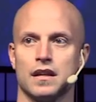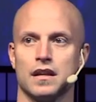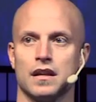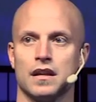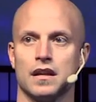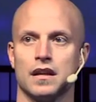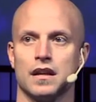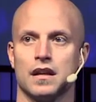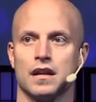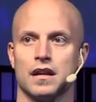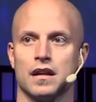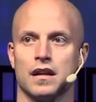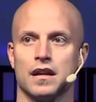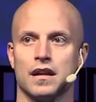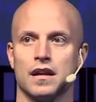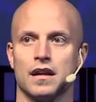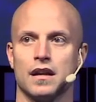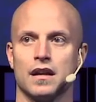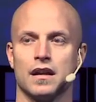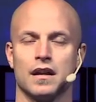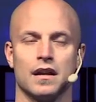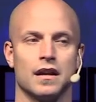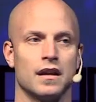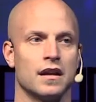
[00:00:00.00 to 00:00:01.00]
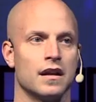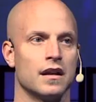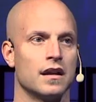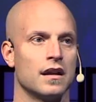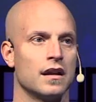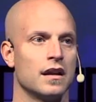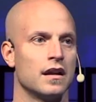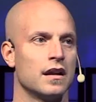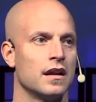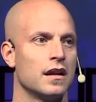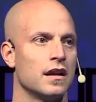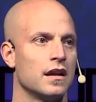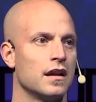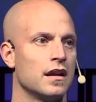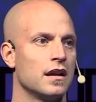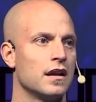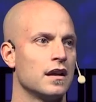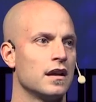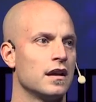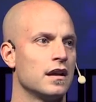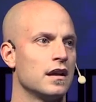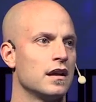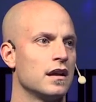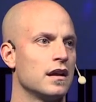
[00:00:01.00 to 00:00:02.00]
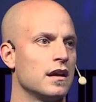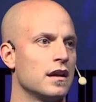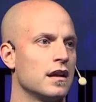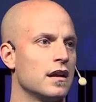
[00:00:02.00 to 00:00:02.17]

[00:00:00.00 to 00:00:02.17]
No one is speaking in this clip.